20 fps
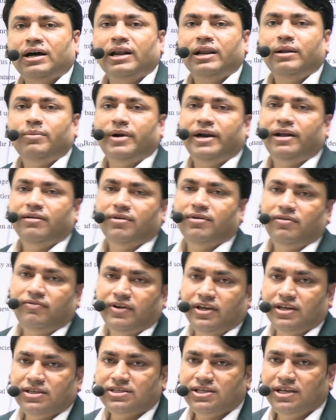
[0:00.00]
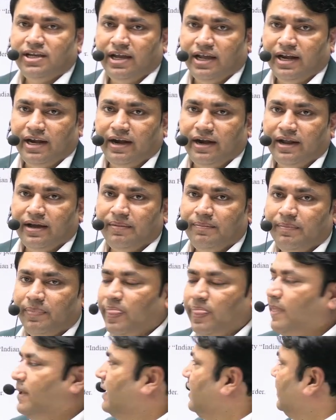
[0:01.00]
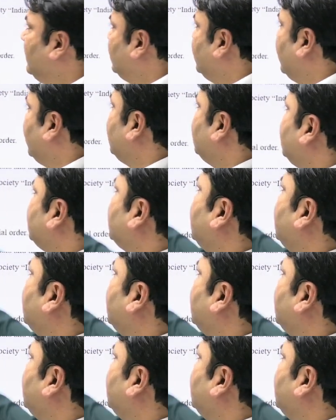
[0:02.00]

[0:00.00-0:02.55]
medieval phase in India, that is